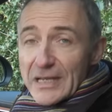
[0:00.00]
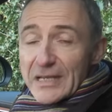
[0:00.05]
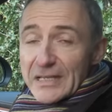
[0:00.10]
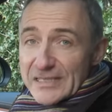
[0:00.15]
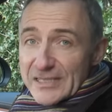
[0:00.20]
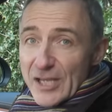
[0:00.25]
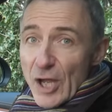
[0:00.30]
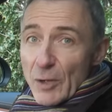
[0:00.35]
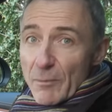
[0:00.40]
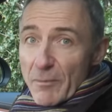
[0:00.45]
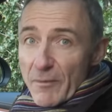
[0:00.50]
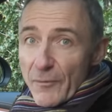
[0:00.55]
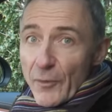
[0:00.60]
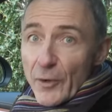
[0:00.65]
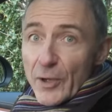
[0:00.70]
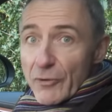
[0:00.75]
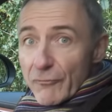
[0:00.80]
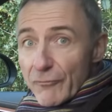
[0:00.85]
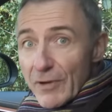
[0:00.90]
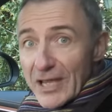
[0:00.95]
So before
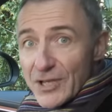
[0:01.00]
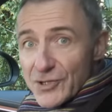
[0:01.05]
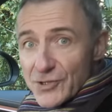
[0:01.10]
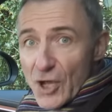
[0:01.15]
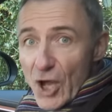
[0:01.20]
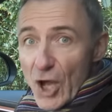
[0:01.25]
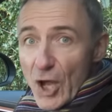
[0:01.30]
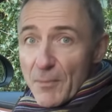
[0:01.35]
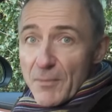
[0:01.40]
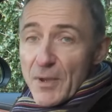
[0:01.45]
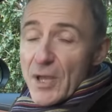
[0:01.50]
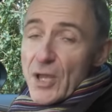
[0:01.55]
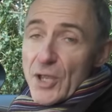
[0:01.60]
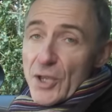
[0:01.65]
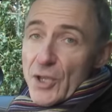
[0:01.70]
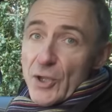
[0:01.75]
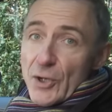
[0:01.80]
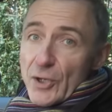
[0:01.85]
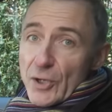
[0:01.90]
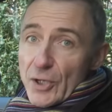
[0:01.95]
you reach home,
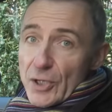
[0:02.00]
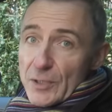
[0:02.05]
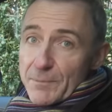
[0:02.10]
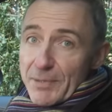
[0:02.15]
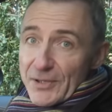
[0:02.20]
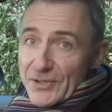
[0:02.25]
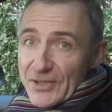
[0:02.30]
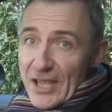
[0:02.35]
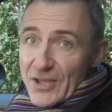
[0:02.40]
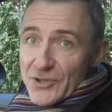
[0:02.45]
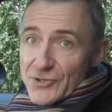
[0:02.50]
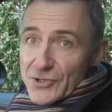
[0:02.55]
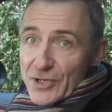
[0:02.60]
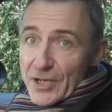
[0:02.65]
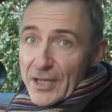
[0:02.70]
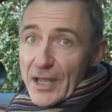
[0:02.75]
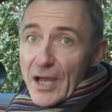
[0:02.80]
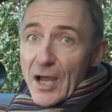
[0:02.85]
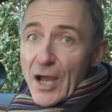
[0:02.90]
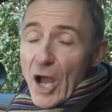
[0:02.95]
you could
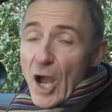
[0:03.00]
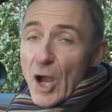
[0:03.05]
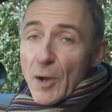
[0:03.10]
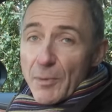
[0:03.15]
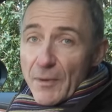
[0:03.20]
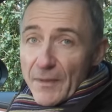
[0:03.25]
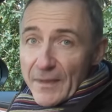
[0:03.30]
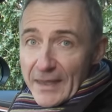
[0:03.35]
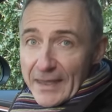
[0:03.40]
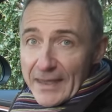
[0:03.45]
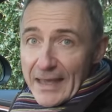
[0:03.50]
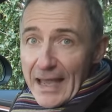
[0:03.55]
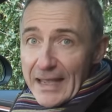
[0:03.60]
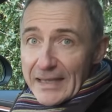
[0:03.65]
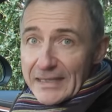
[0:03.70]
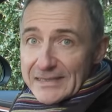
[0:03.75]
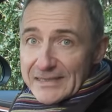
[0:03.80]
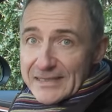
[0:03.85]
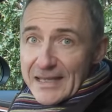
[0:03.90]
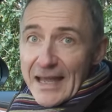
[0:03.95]
potentially open the
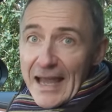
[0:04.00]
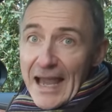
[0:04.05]
gates,